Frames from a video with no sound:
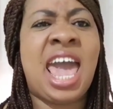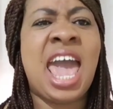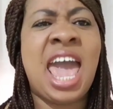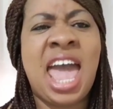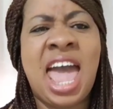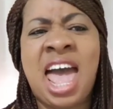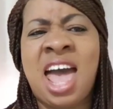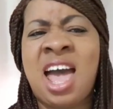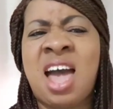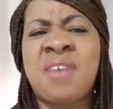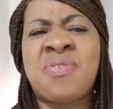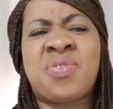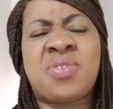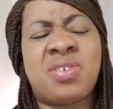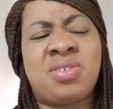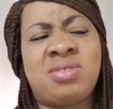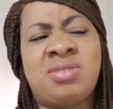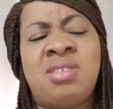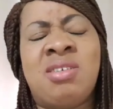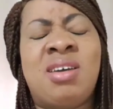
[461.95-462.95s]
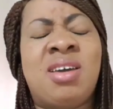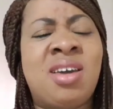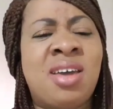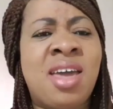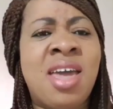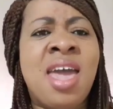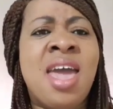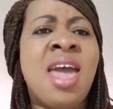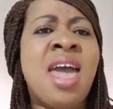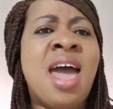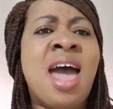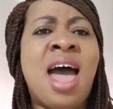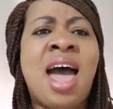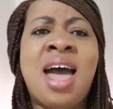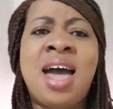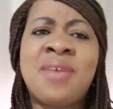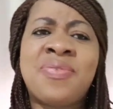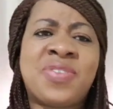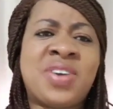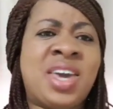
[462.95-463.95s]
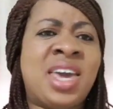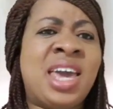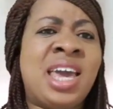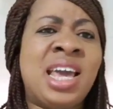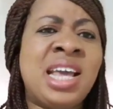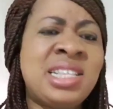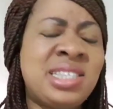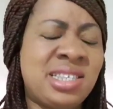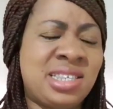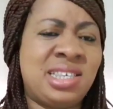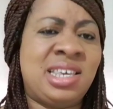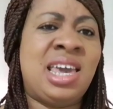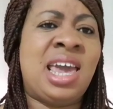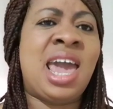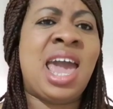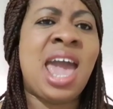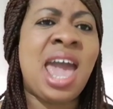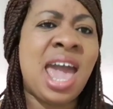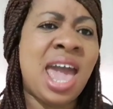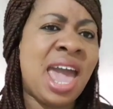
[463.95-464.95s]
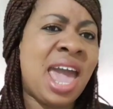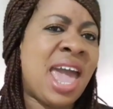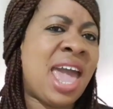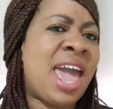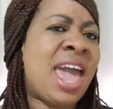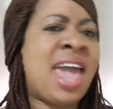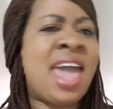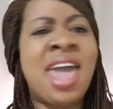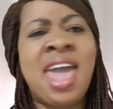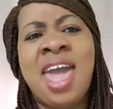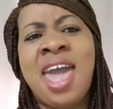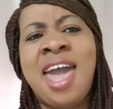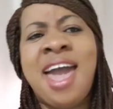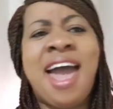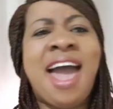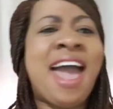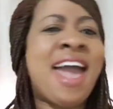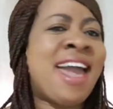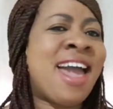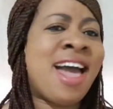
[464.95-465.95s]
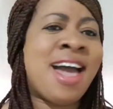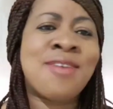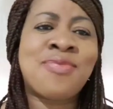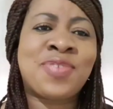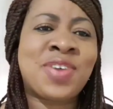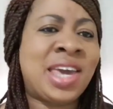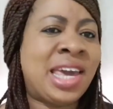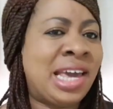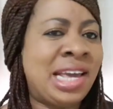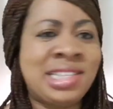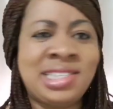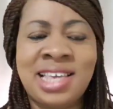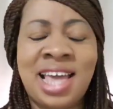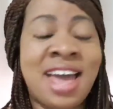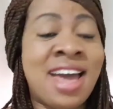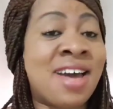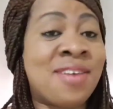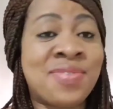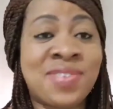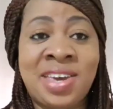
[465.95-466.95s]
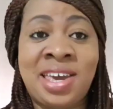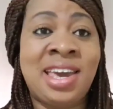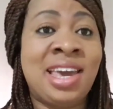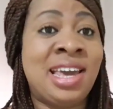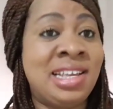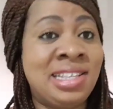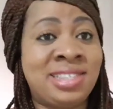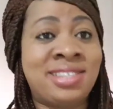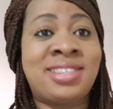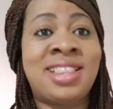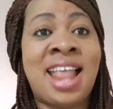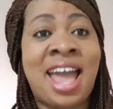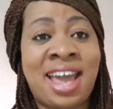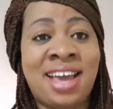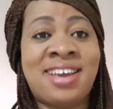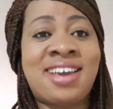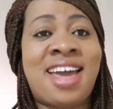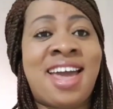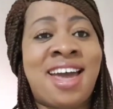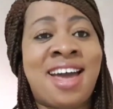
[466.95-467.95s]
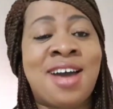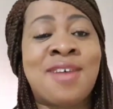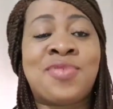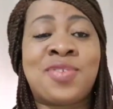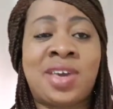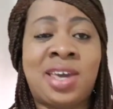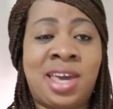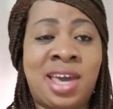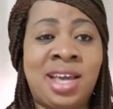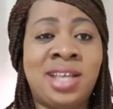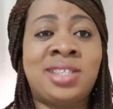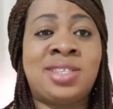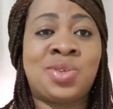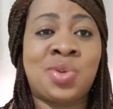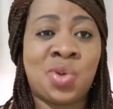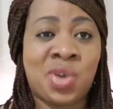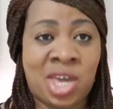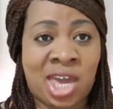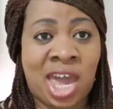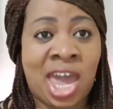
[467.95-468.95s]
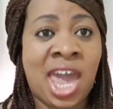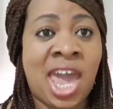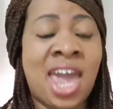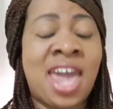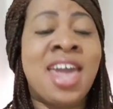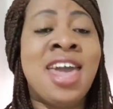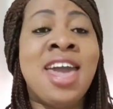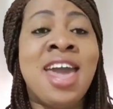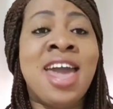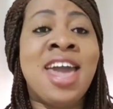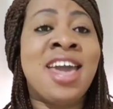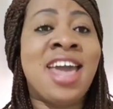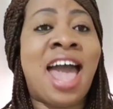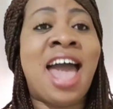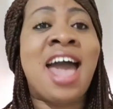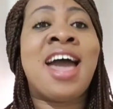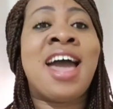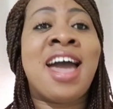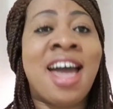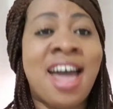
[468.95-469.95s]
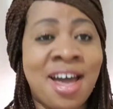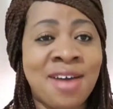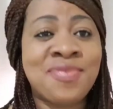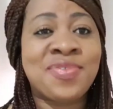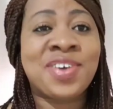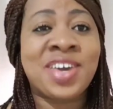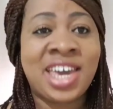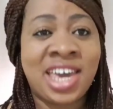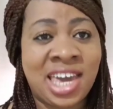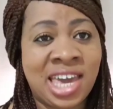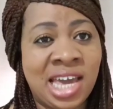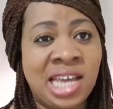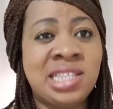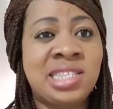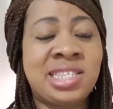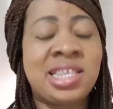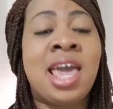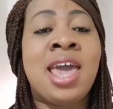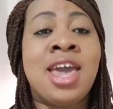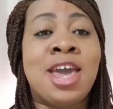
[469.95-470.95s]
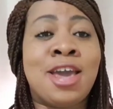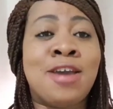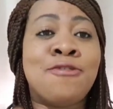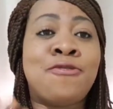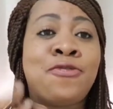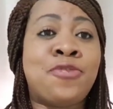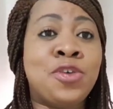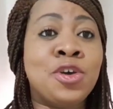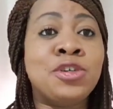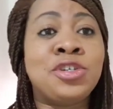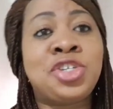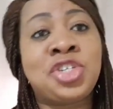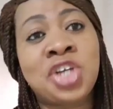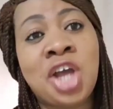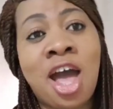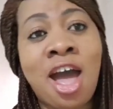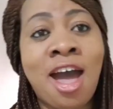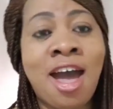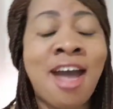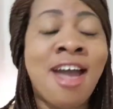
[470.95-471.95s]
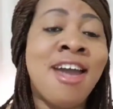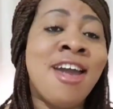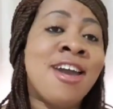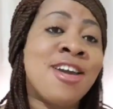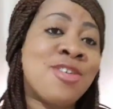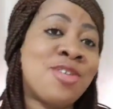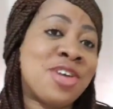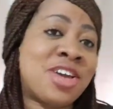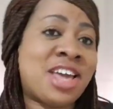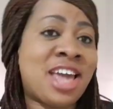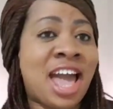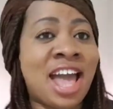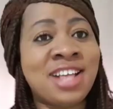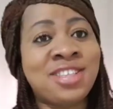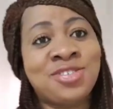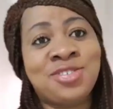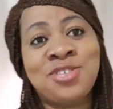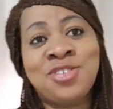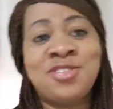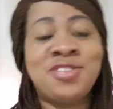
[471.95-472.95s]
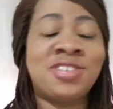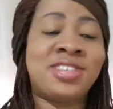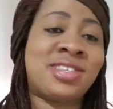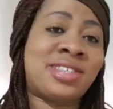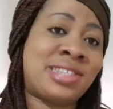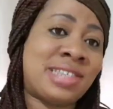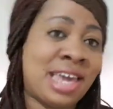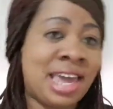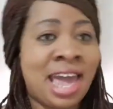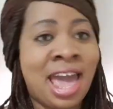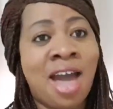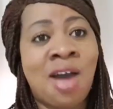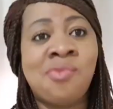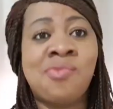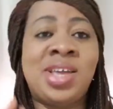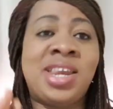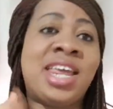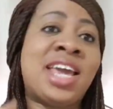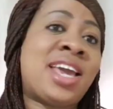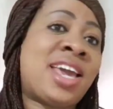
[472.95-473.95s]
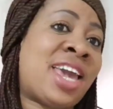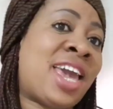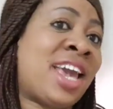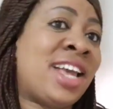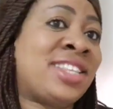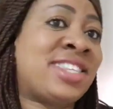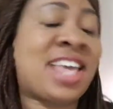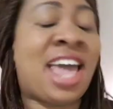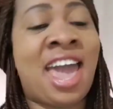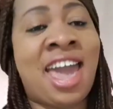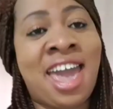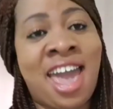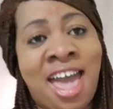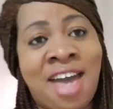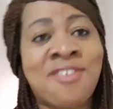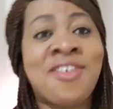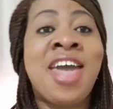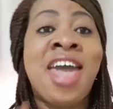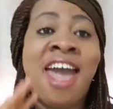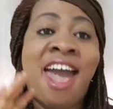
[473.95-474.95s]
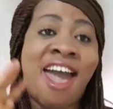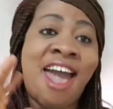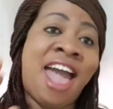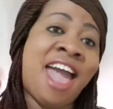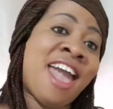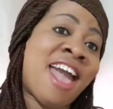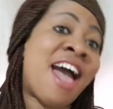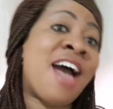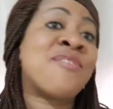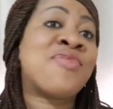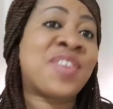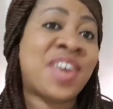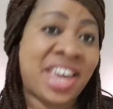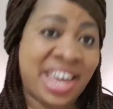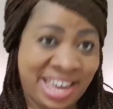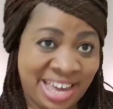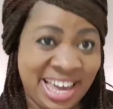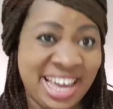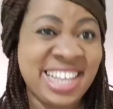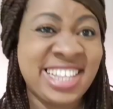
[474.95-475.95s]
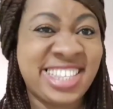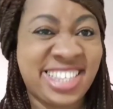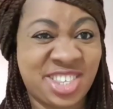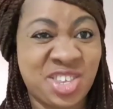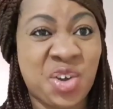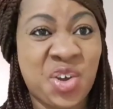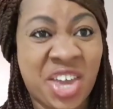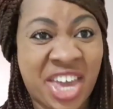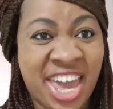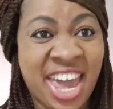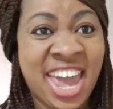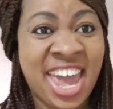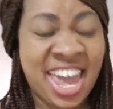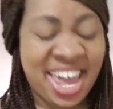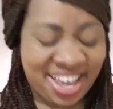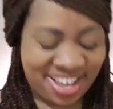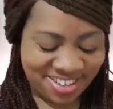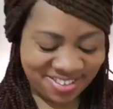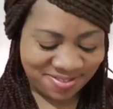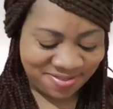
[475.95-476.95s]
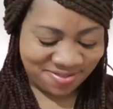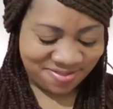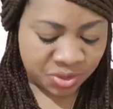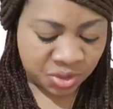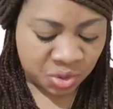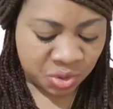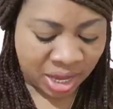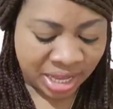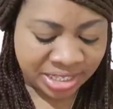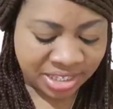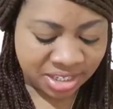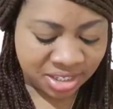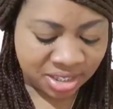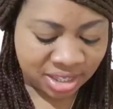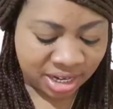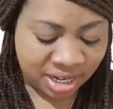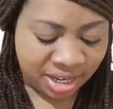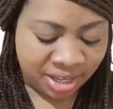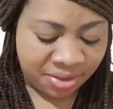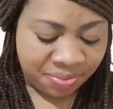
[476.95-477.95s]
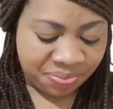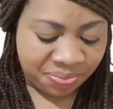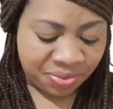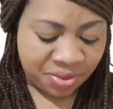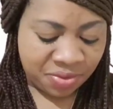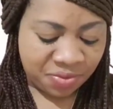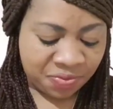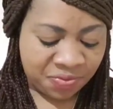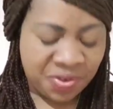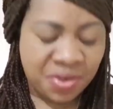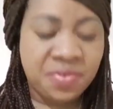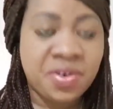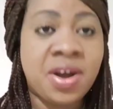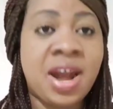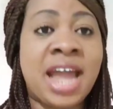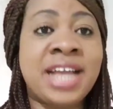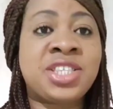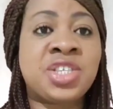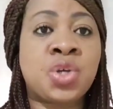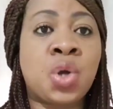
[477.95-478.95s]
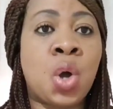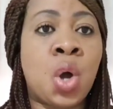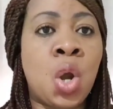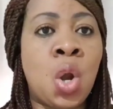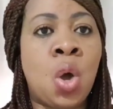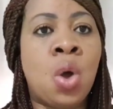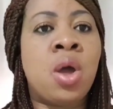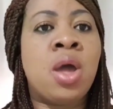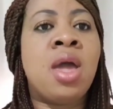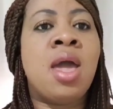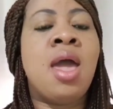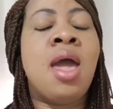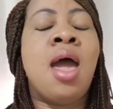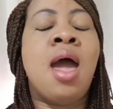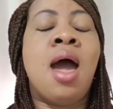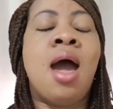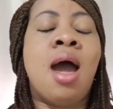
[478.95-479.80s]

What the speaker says: Yeah, I have kids. Yeah, I have kids. Like, I have kids, okay? I have kids. In future, you guys gonna see how many kids I have. I have kids, okay? 23, favorite color.